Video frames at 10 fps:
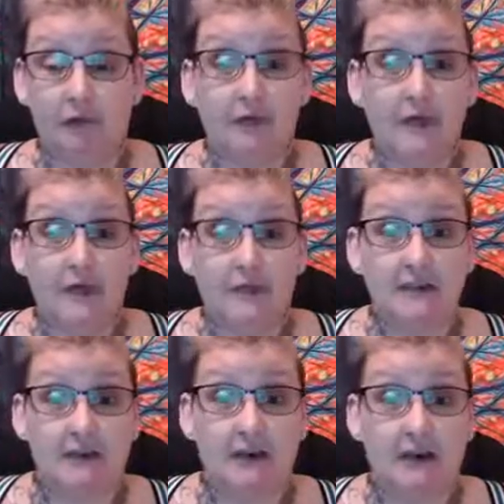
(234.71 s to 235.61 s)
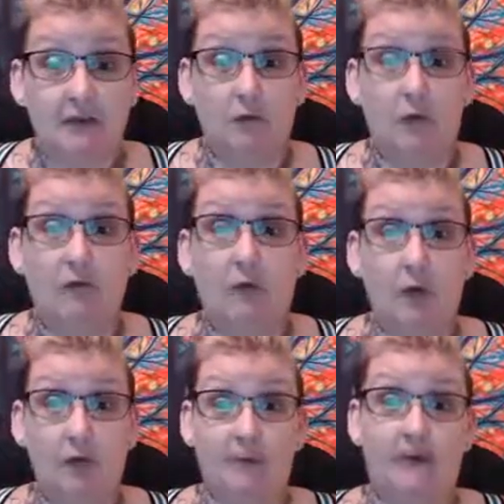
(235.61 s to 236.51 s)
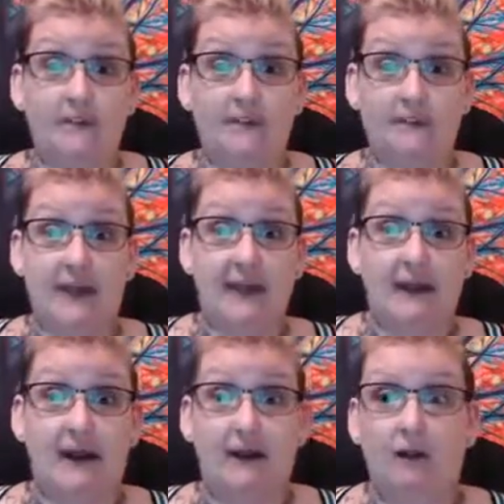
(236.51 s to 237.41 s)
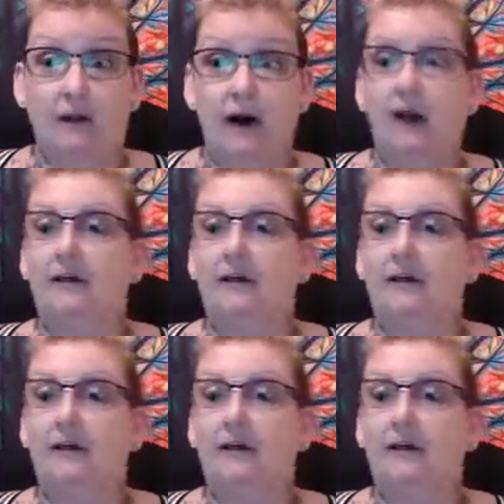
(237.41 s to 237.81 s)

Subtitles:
readings there with both of us at 9 o'clock.